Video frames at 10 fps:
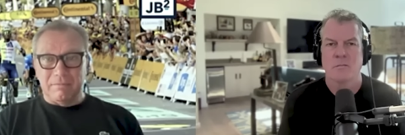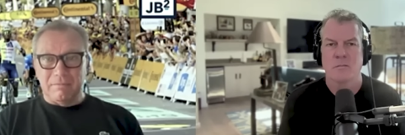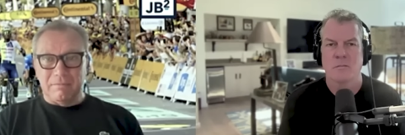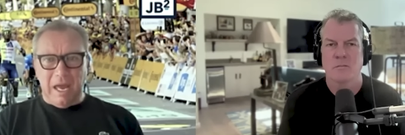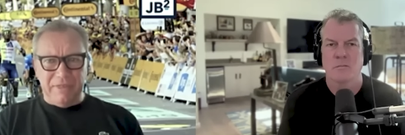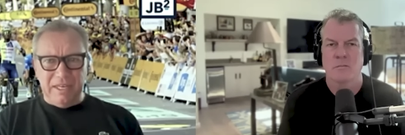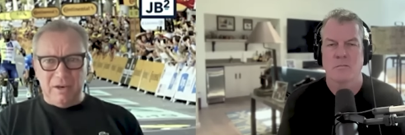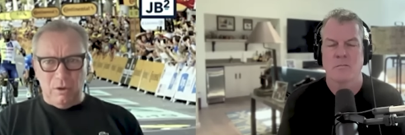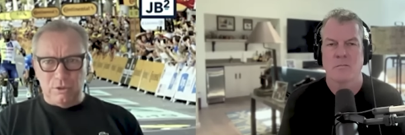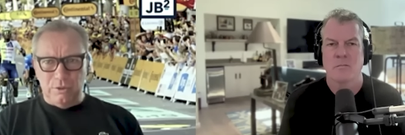Speaker 1: I think
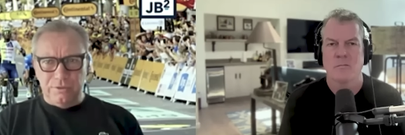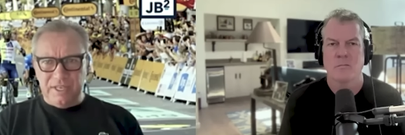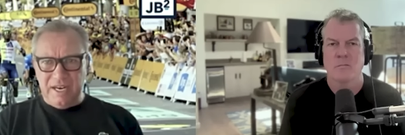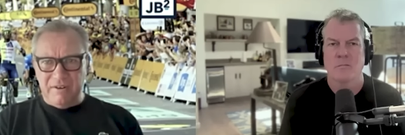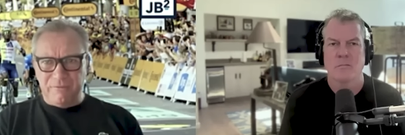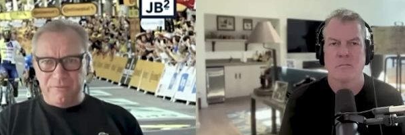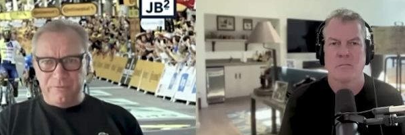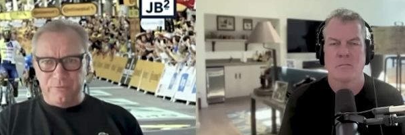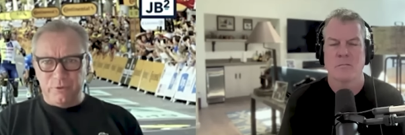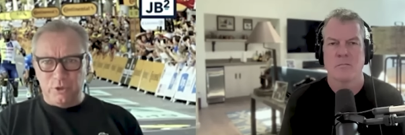also their
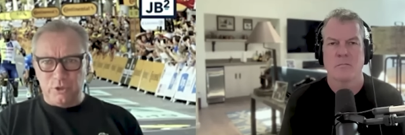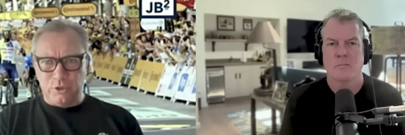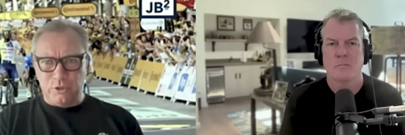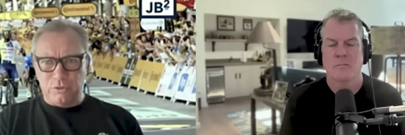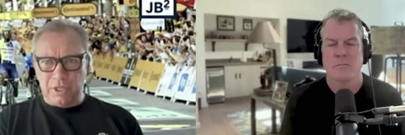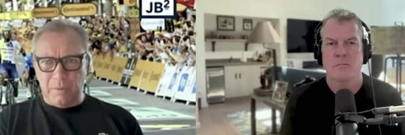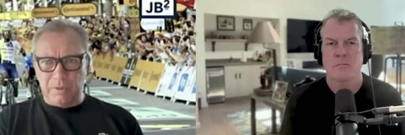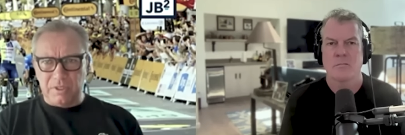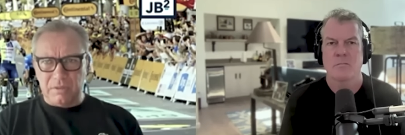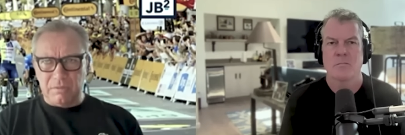first. I
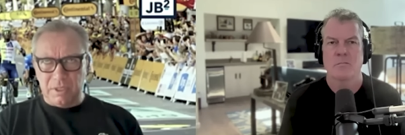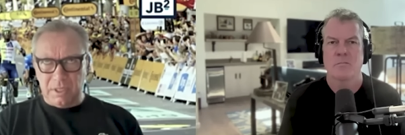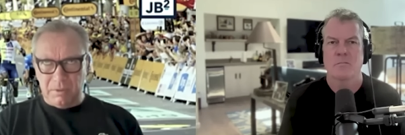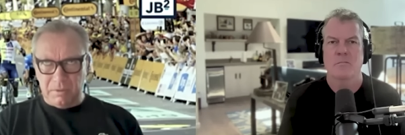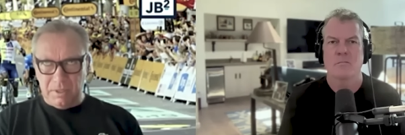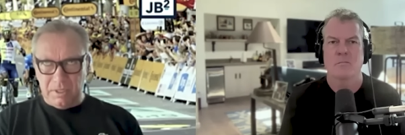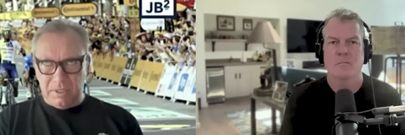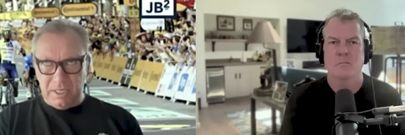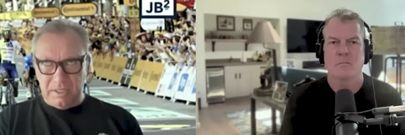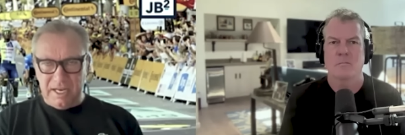would when I want to
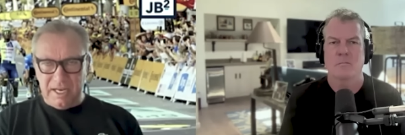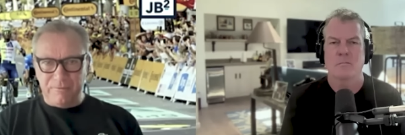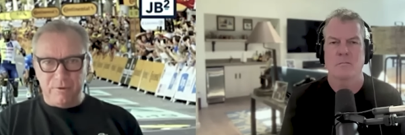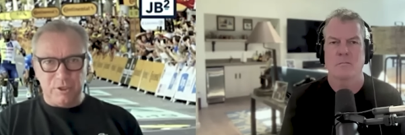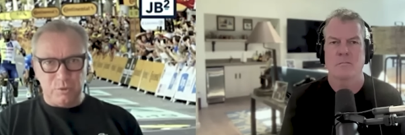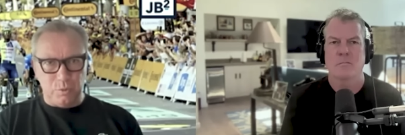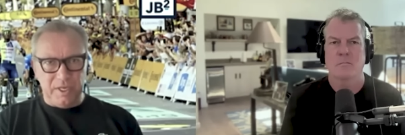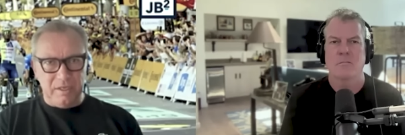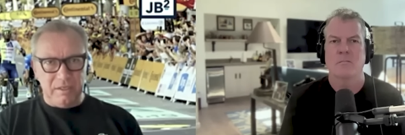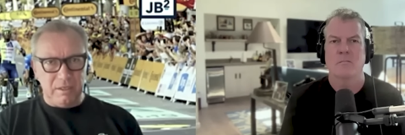say their first
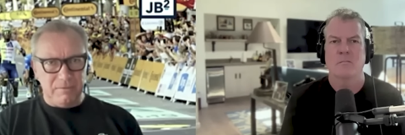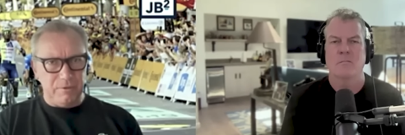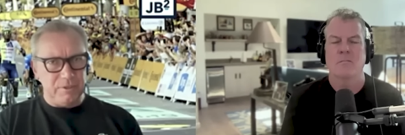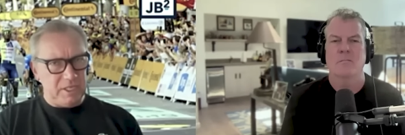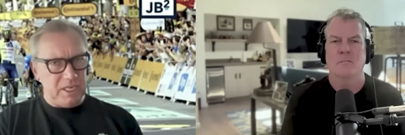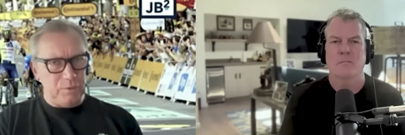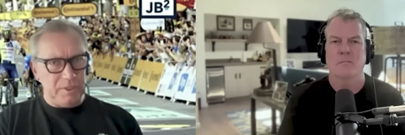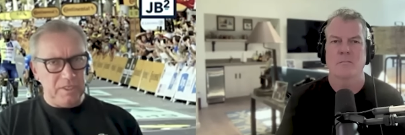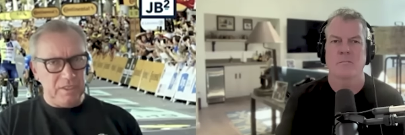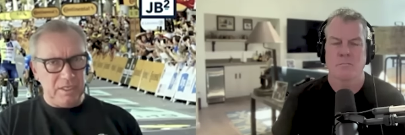win, their first stage
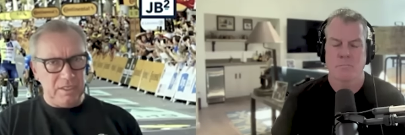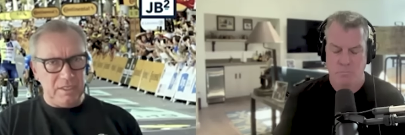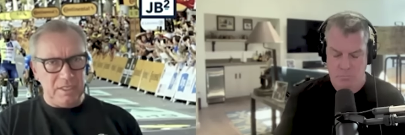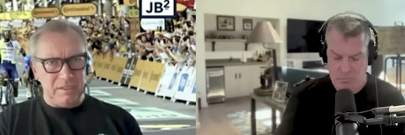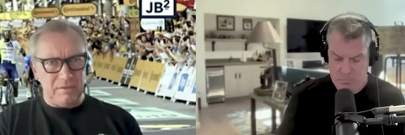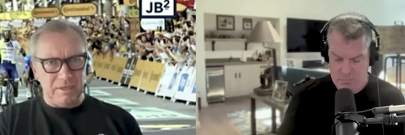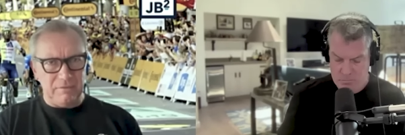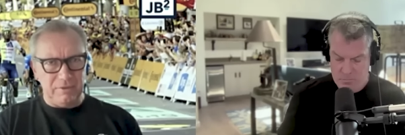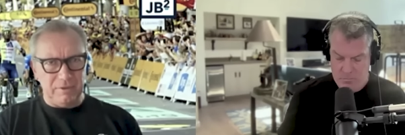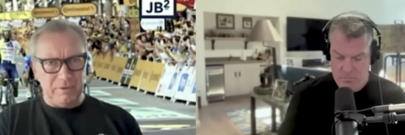win in the in the history
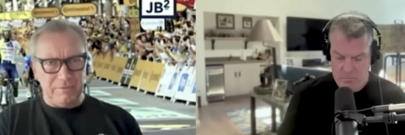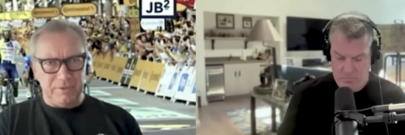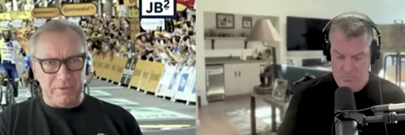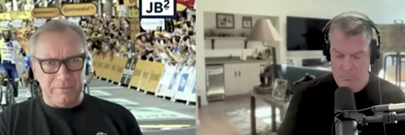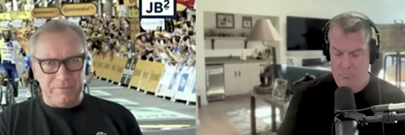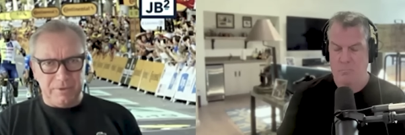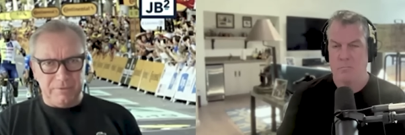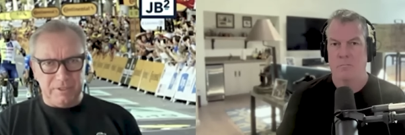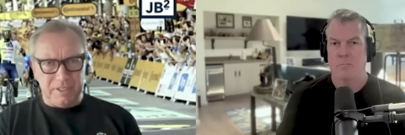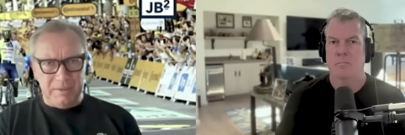of the of of,
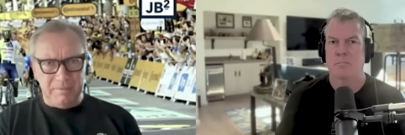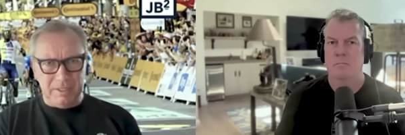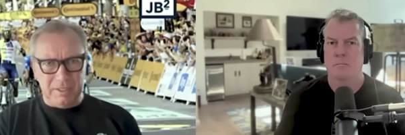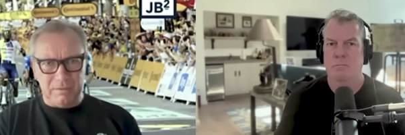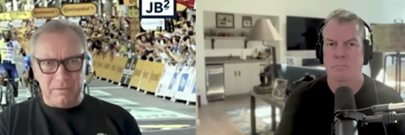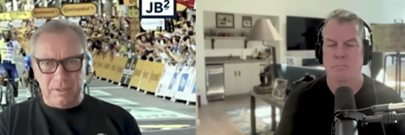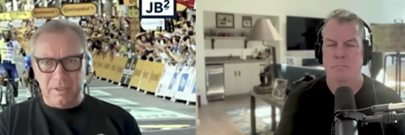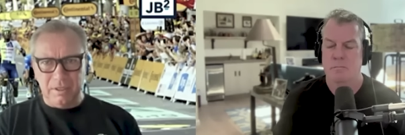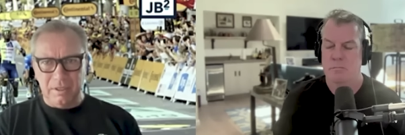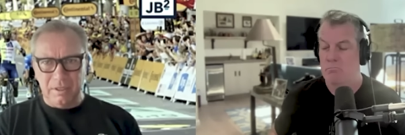of the team in the tour
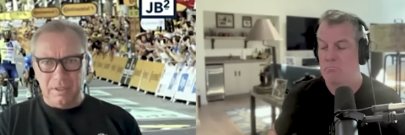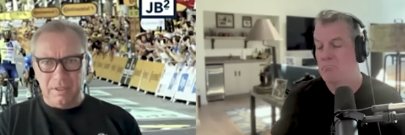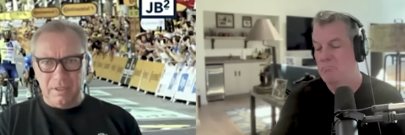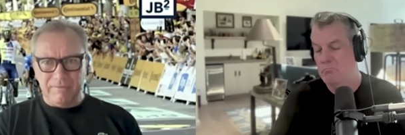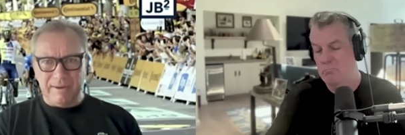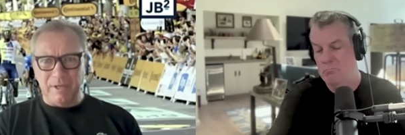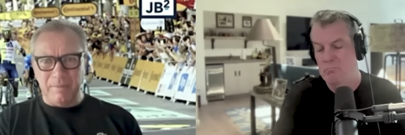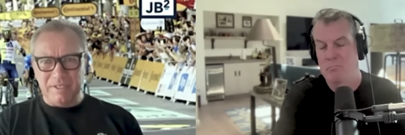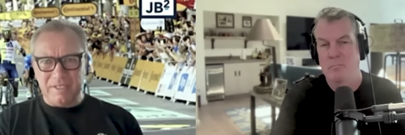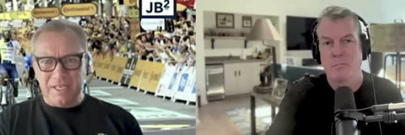if mm. I'm not
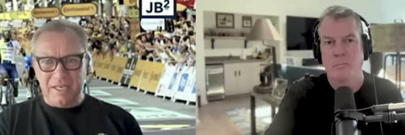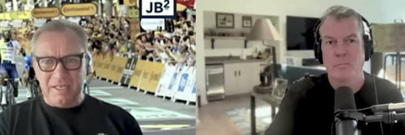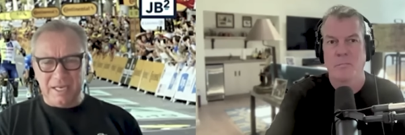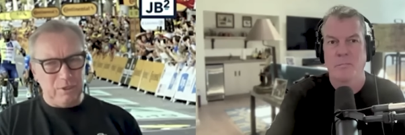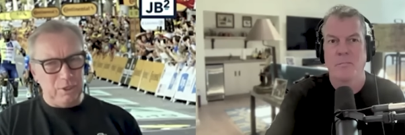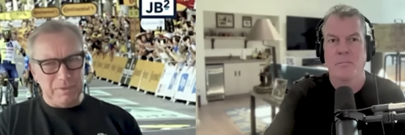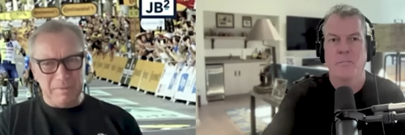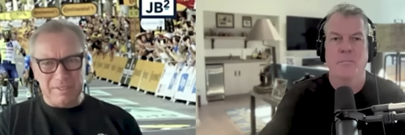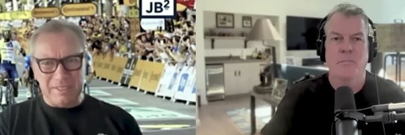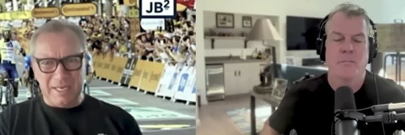mistaken. I could be
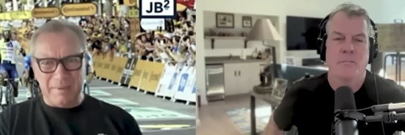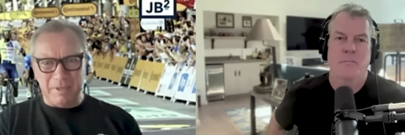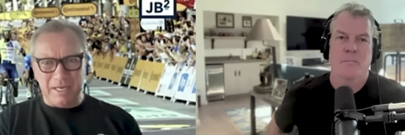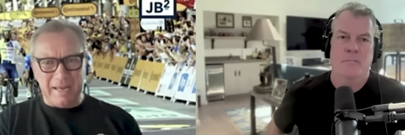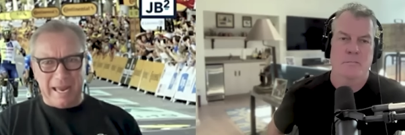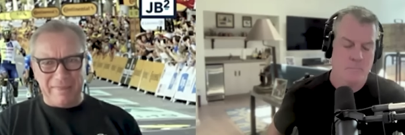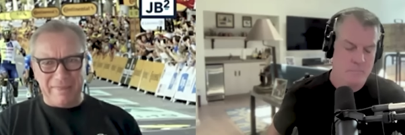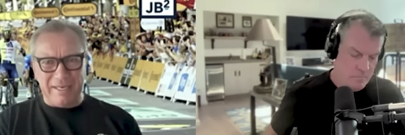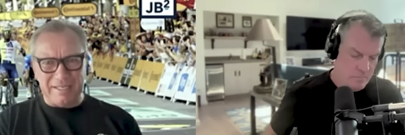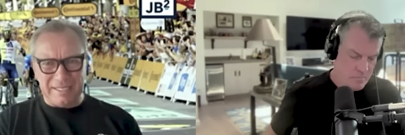mistaken, but I, I
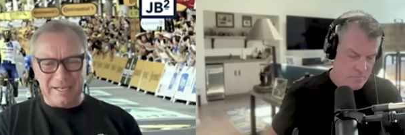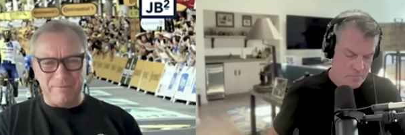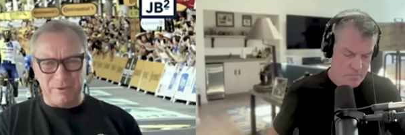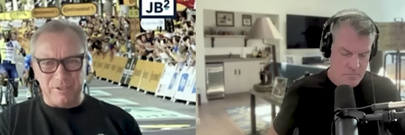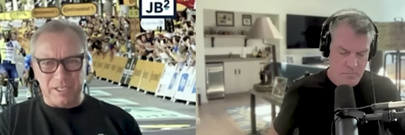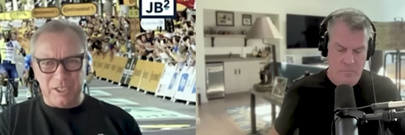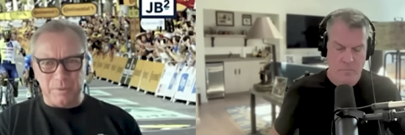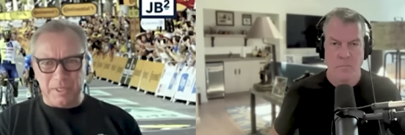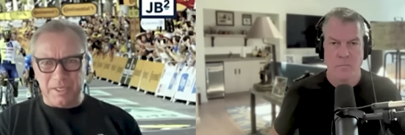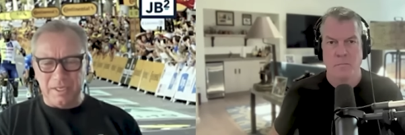think it's their first stage
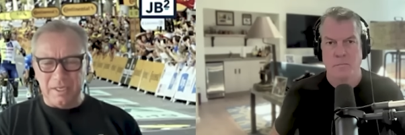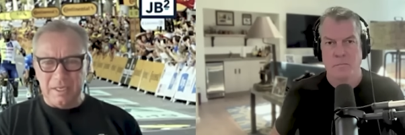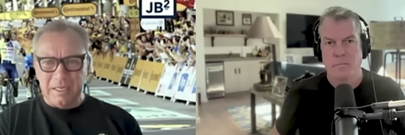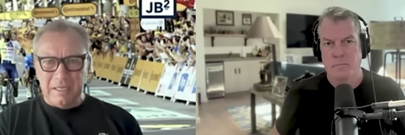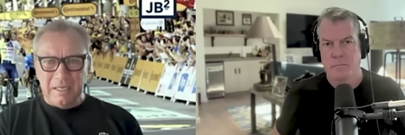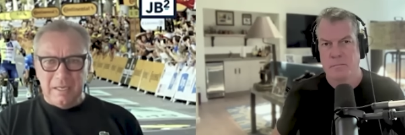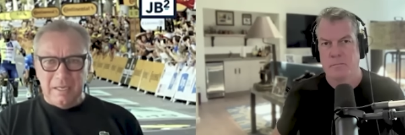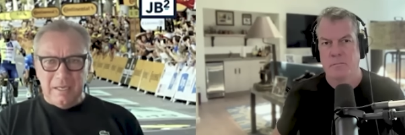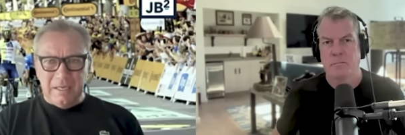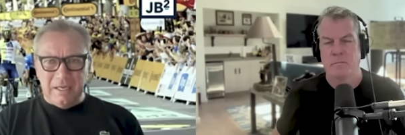win.
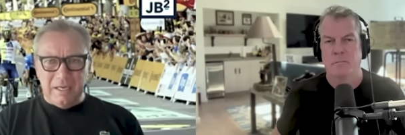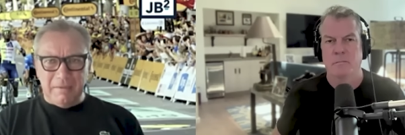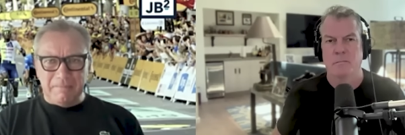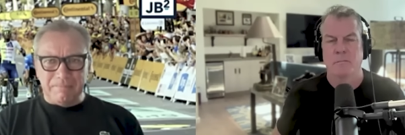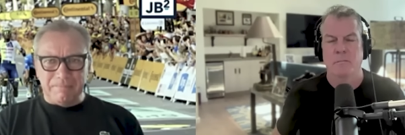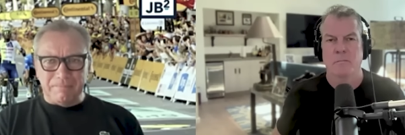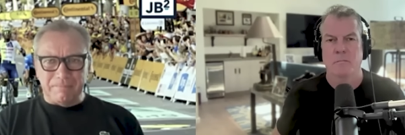Um,